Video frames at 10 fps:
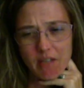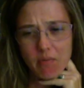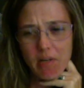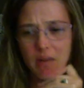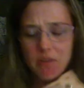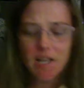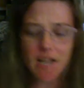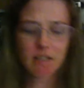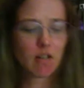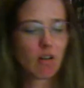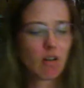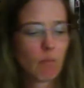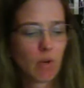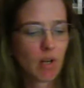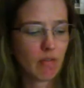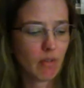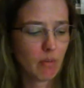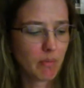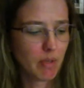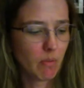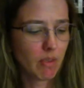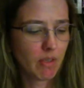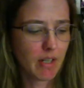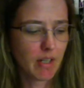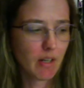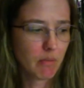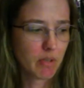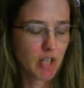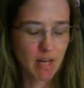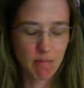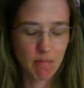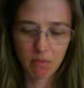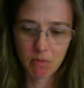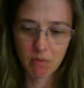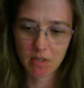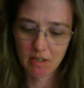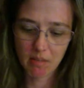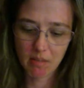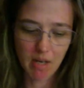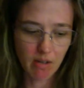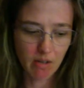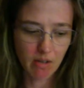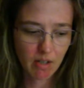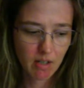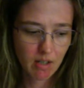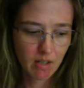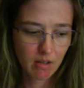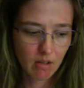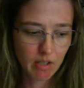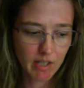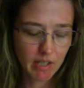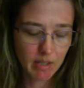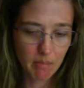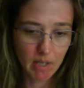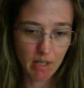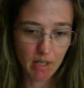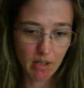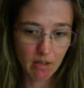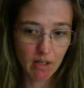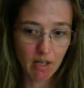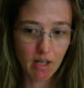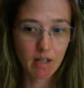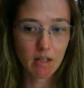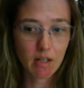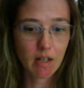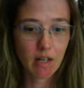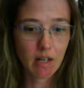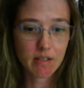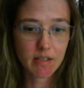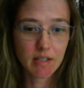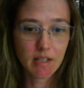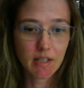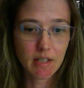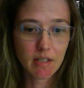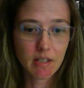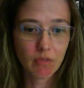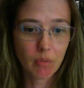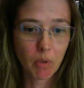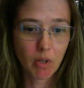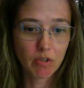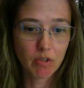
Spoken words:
what I was asking on one of them. The one that I done with Jamie was about looking in the mirror and seeing different parts of